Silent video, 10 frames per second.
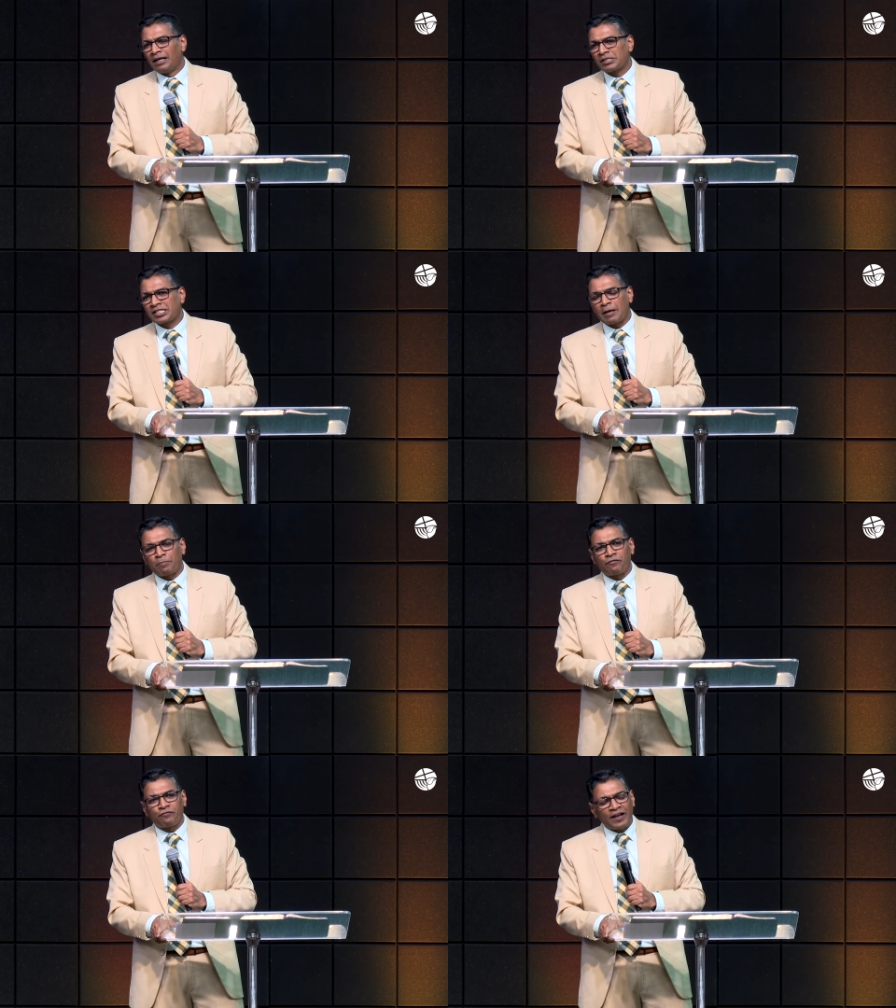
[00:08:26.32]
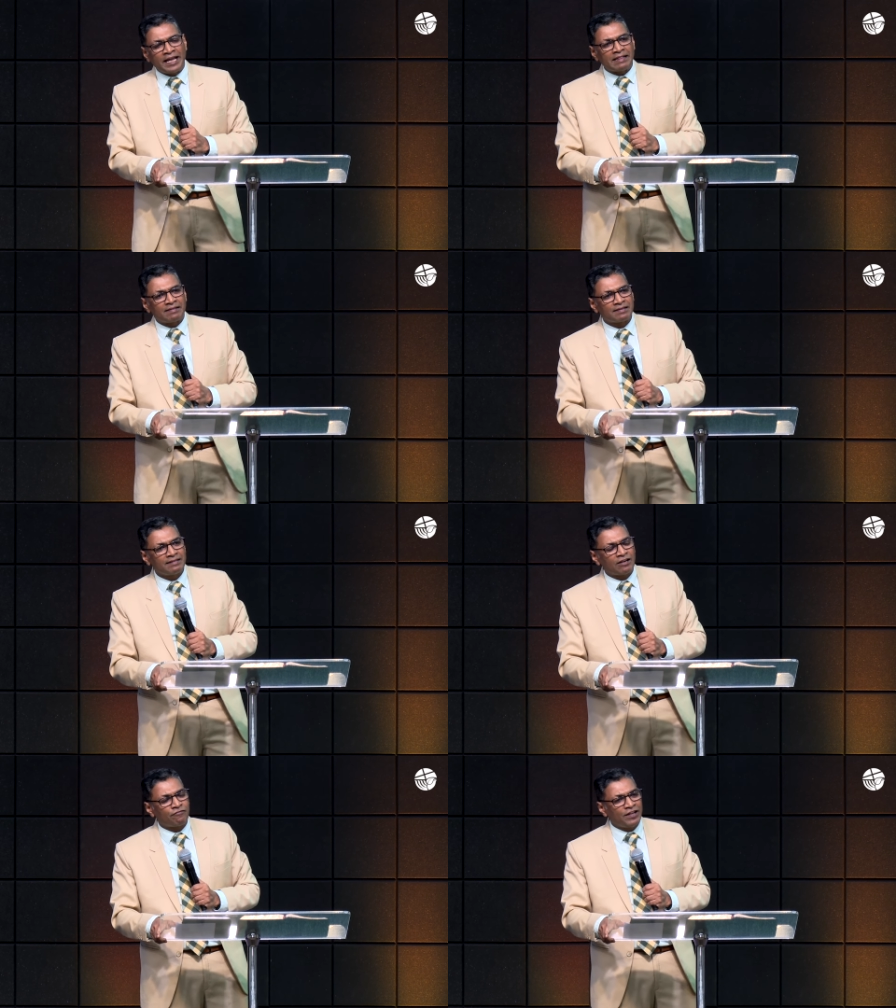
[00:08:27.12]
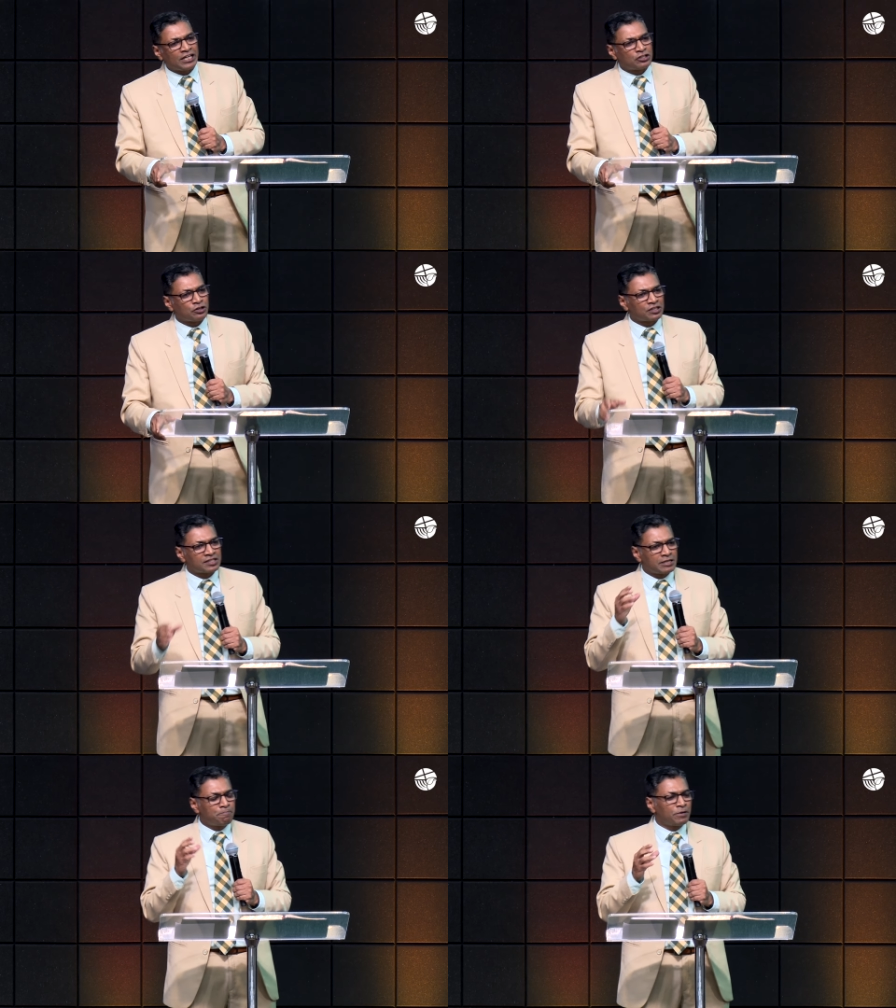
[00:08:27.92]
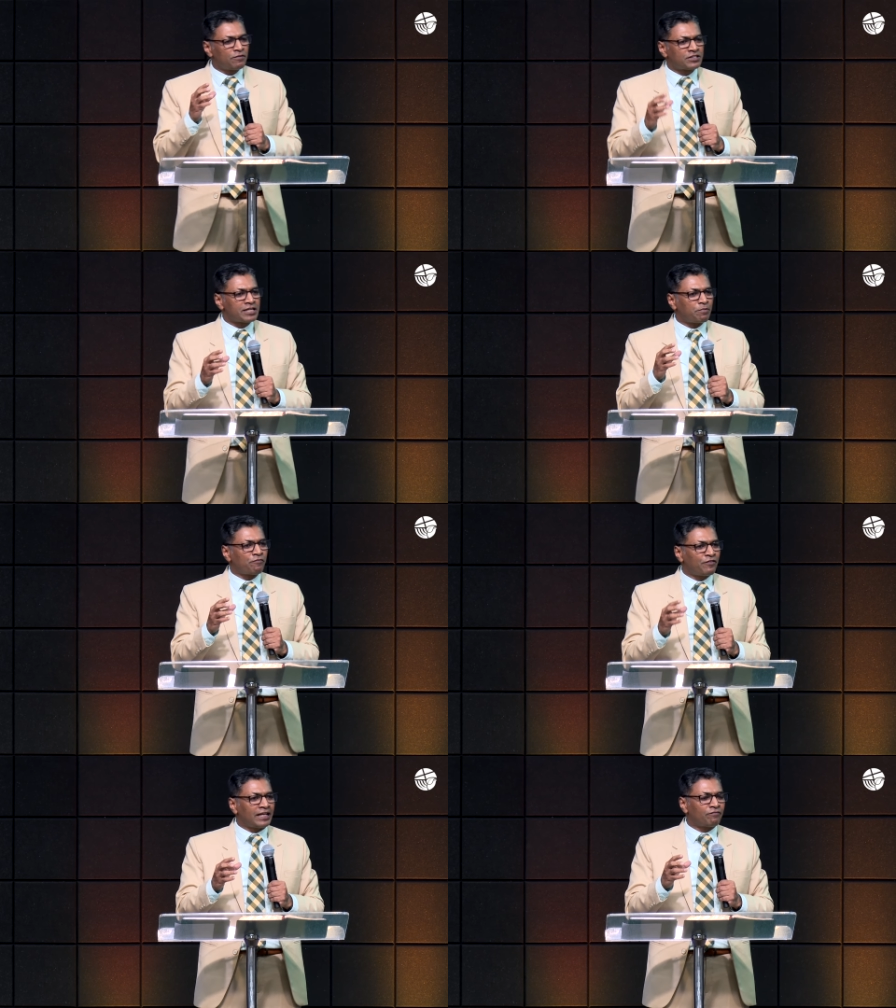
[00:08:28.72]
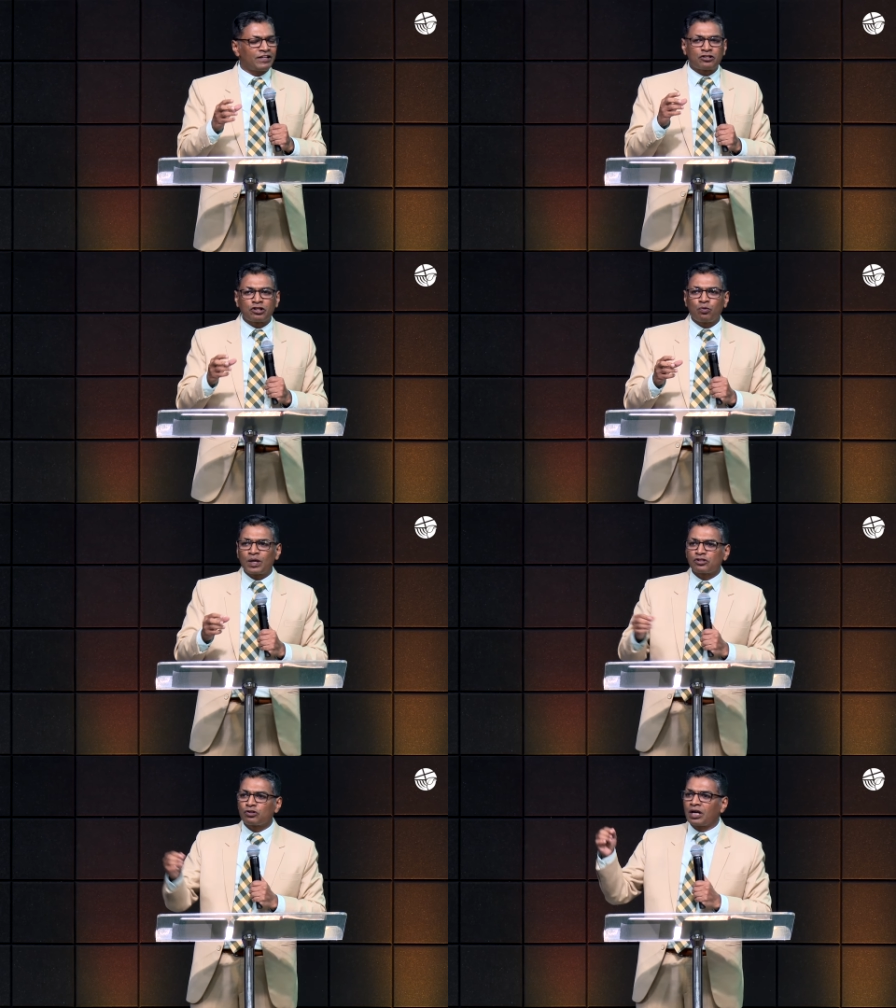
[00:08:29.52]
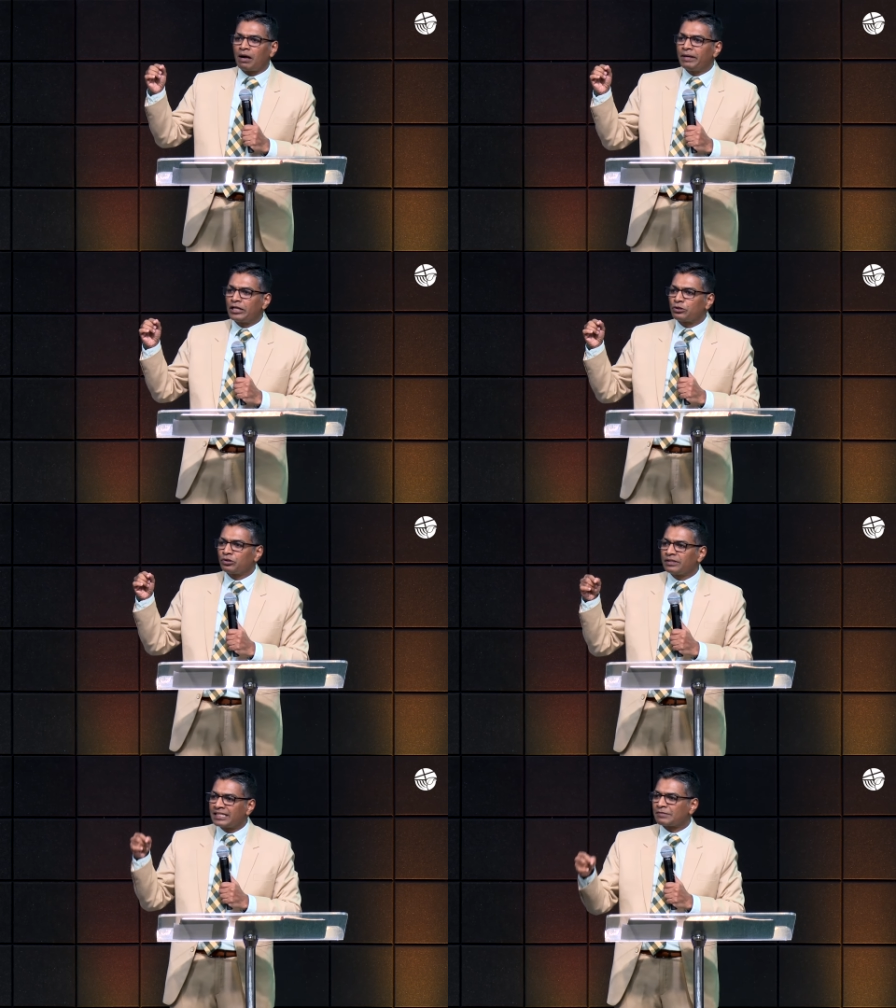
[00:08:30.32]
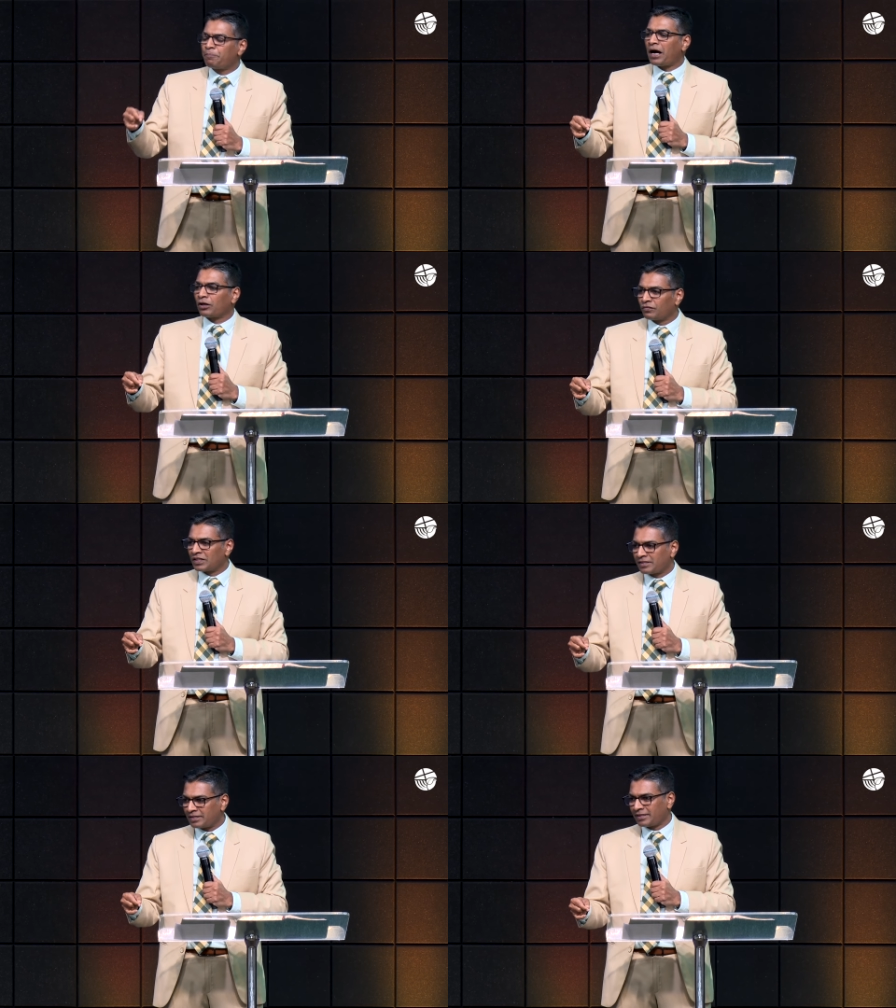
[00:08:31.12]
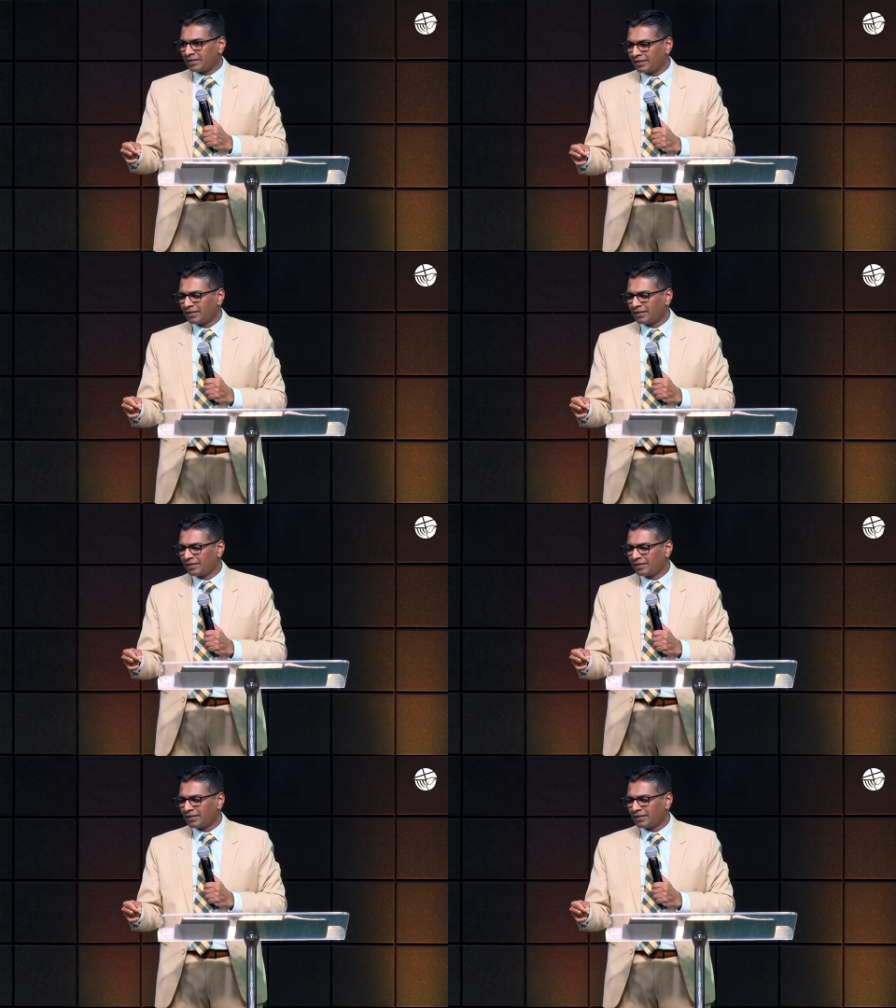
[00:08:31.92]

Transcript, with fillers: step of faith that we took, simple step of faith we took was to come into this part of the city.